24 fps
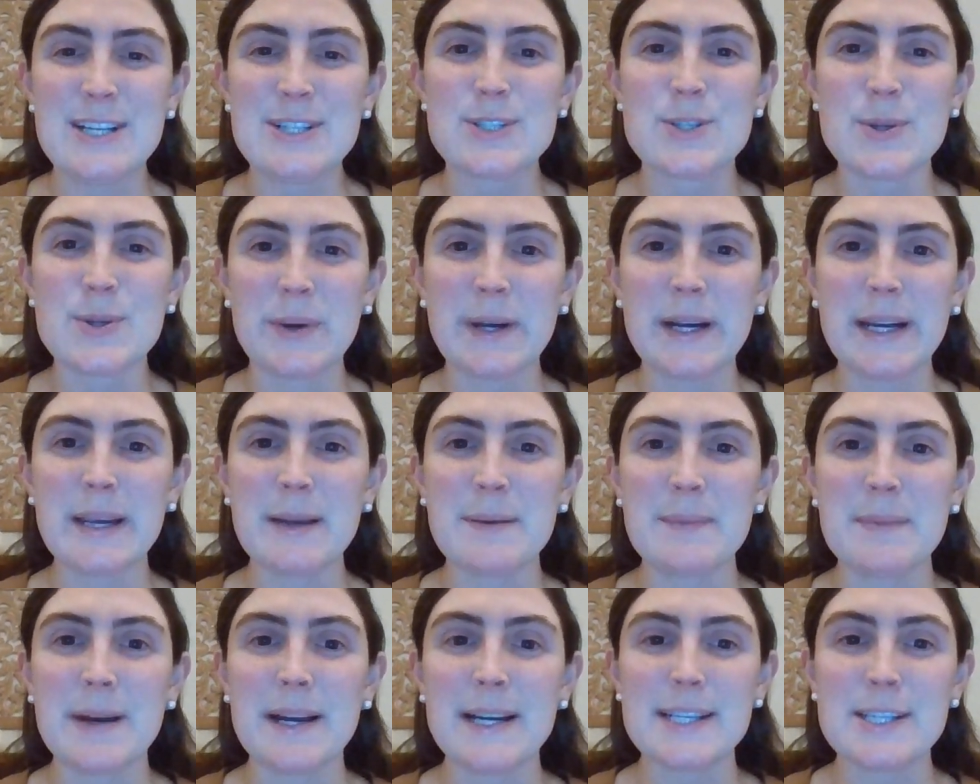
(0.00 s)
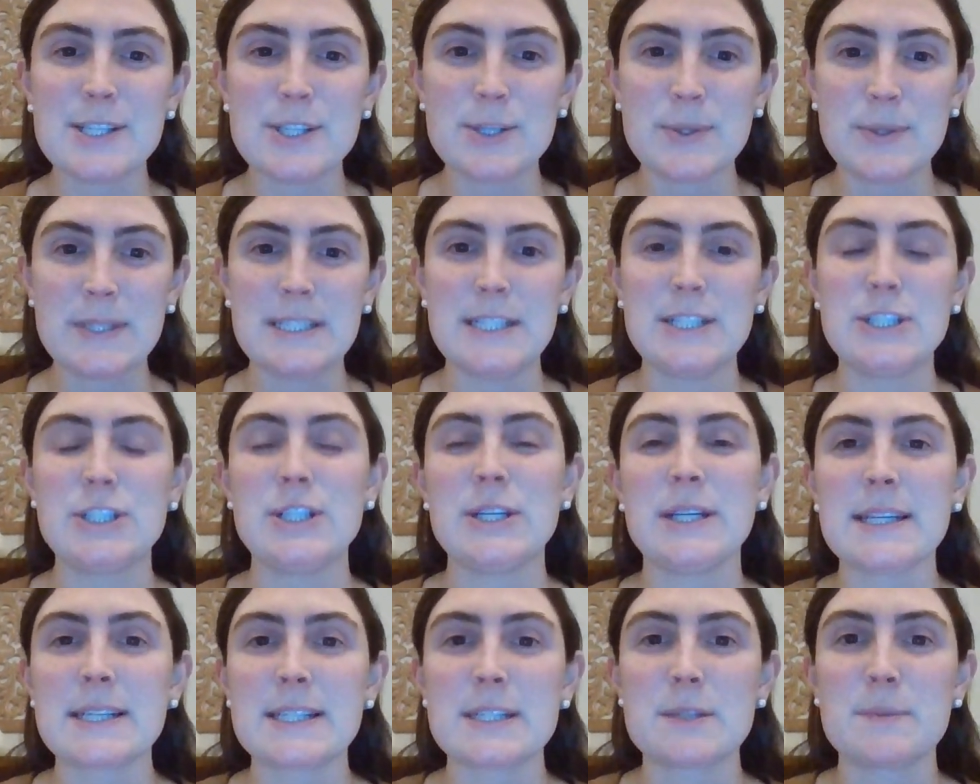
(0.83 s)
During my student
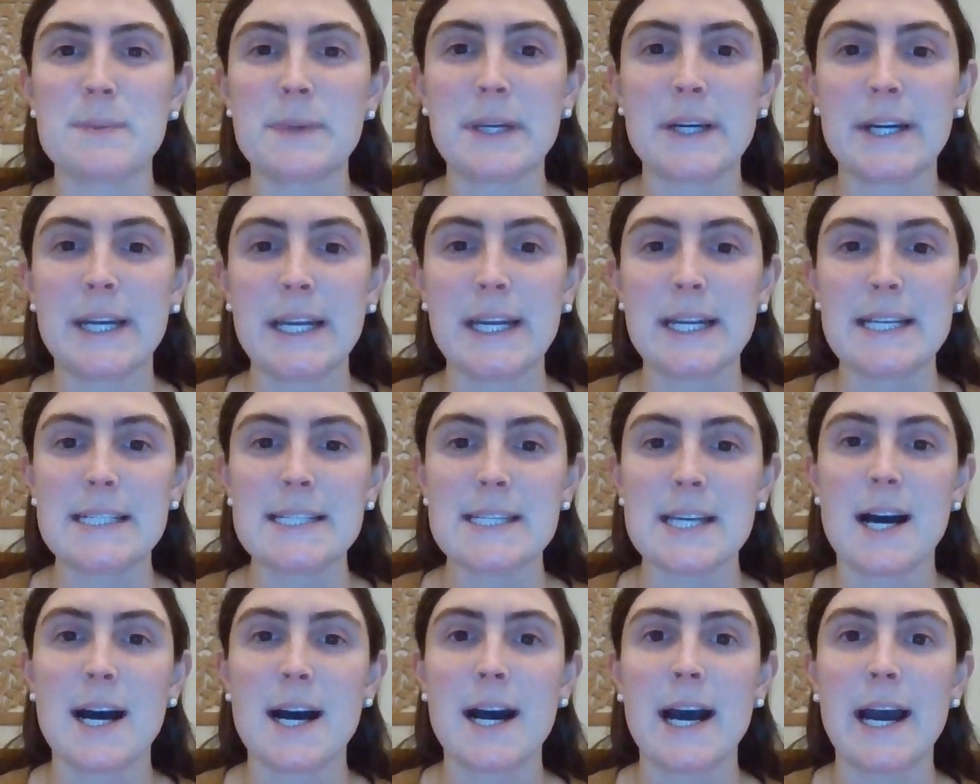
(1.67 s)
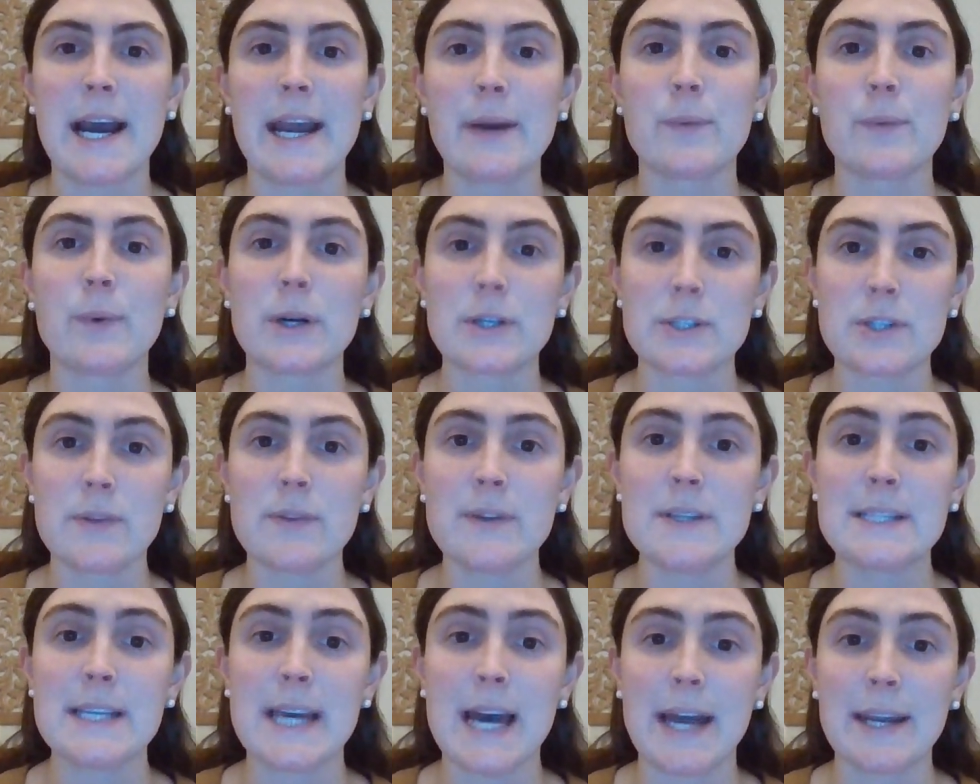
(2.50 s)
teaching experience, I worked on
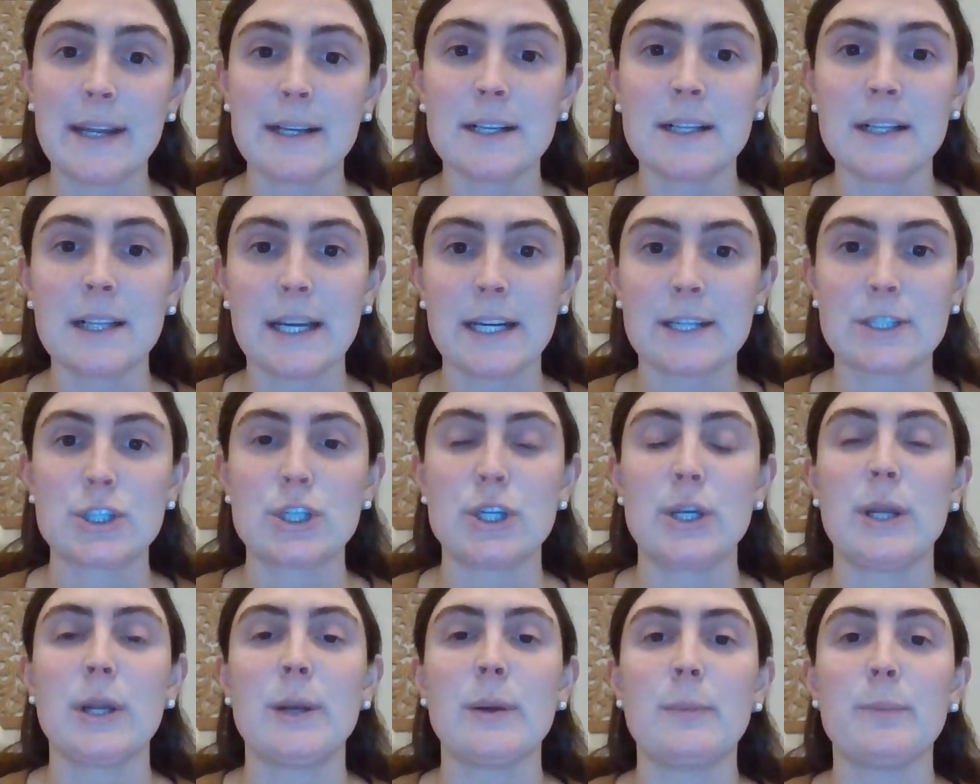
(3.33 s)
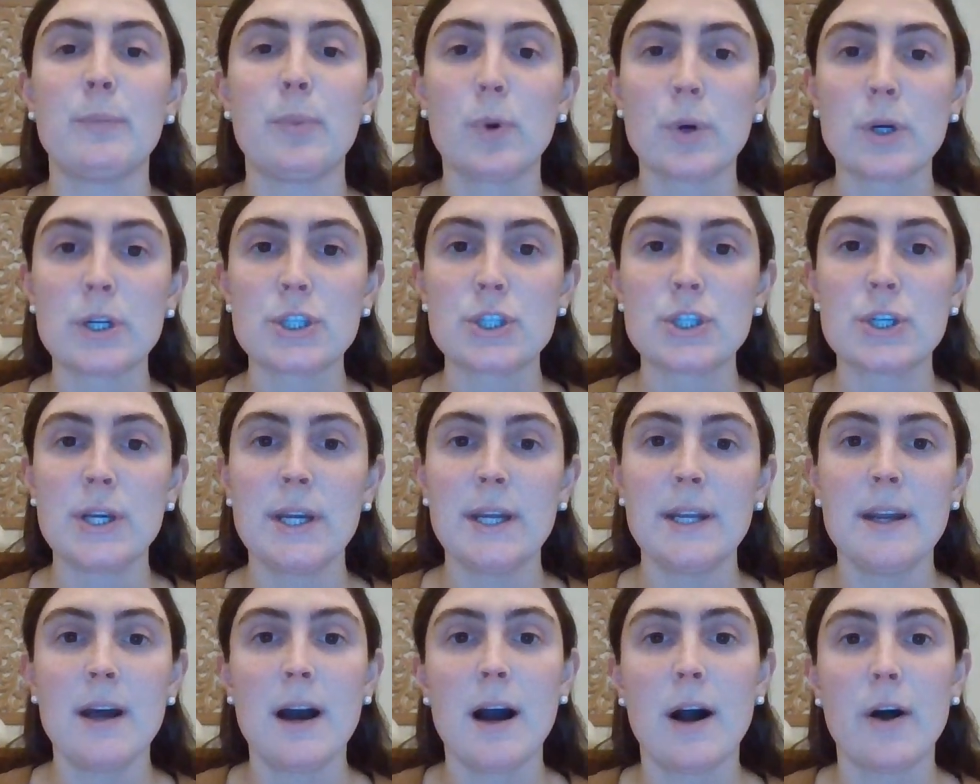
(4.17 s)
the data collection
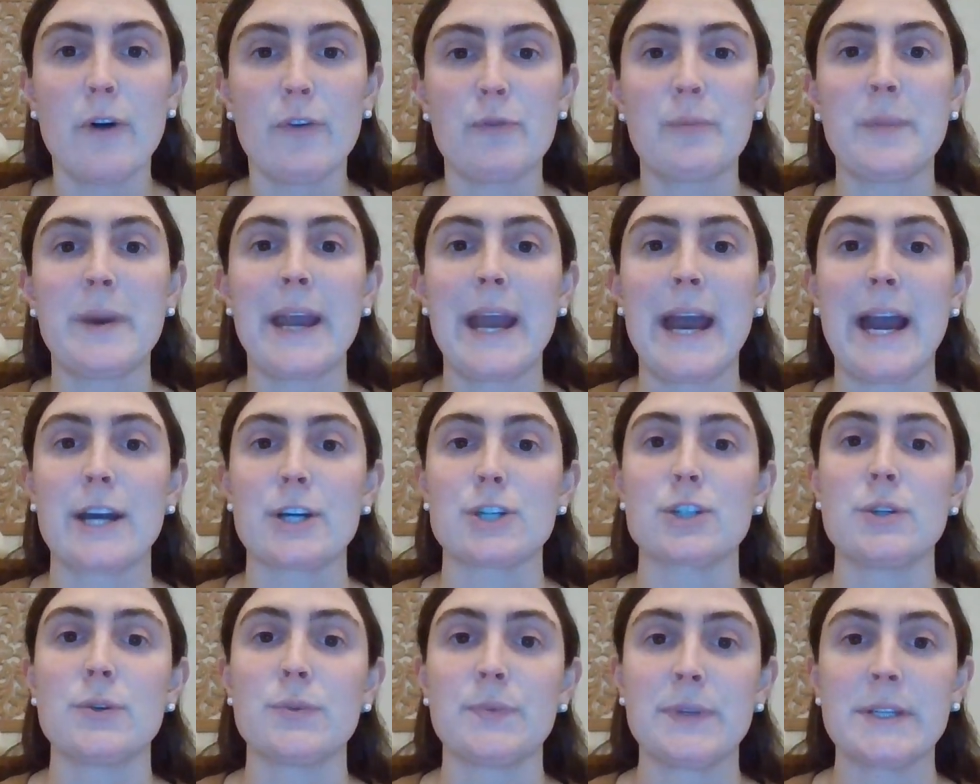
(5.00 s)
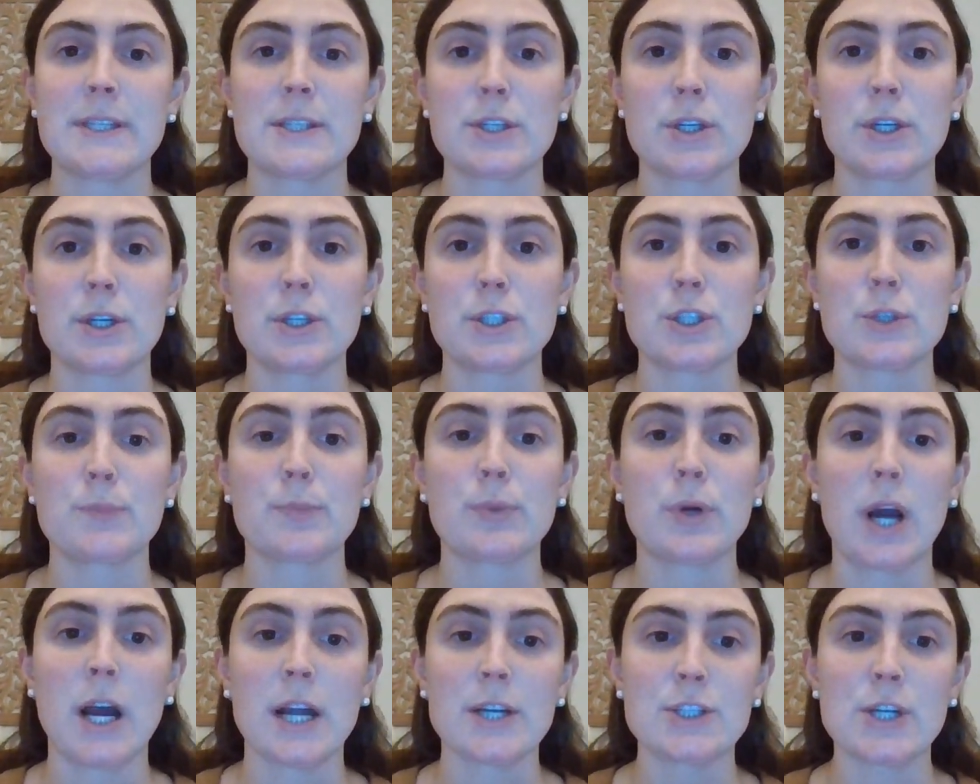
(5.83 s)
portion of my action research
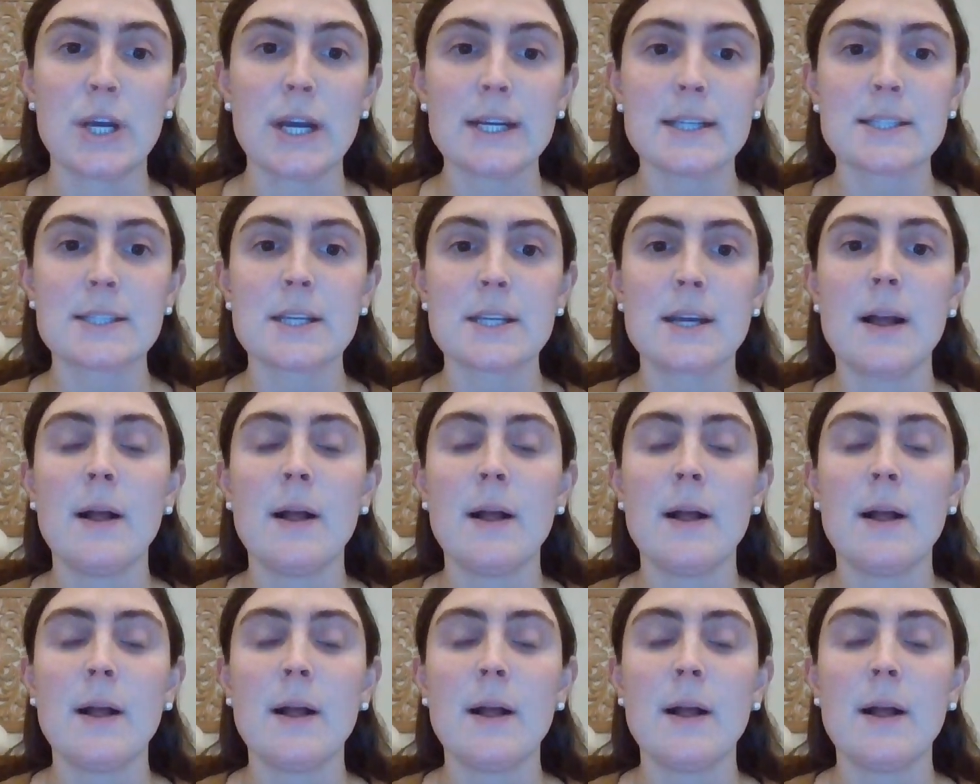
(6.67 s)
project.